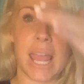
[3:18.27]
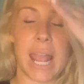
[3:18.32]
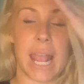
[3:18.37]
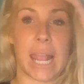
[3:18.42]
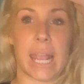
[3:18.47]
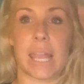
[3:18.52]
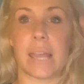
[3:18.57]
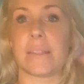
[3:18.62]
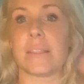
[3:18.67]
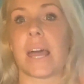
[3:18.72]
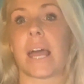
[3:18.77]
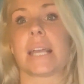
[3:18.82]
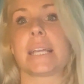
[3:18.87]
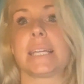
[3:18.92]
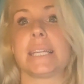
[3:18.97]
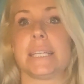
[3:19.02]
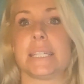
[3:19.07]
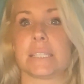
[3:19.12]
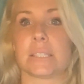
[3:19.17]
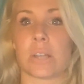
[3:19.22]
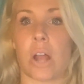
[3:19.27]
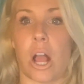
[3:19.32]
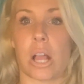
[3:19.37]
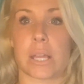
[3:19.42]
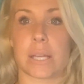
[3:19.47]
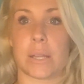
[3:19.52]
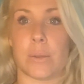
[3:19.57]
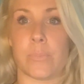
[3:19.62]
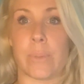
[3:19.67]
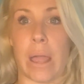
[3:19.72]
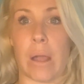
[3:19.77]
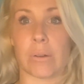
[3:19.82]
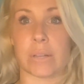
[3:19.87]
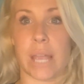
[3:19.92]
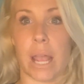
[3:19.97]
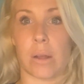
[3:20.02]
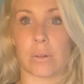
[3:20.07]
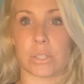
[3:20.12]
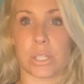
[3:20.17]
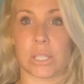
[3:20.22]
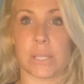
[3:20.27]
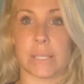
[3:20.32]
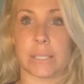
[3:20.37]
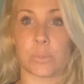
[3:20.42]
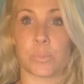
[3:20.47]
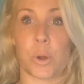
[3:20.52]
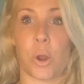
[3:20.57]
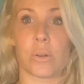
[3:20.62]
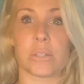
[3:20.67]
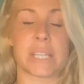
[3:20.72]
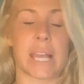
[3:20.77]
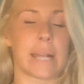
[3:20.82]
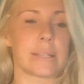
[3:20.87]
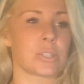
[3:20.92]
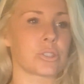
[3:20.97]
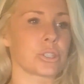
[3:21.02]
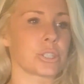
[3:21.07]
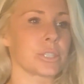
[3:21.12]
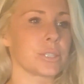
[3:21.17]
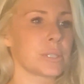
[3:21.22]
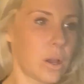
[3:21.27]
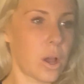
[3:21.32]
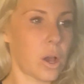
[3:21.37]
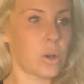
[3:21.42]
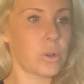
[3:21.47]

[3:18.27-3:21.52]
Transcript: and that he's not going to bow down to these protesters.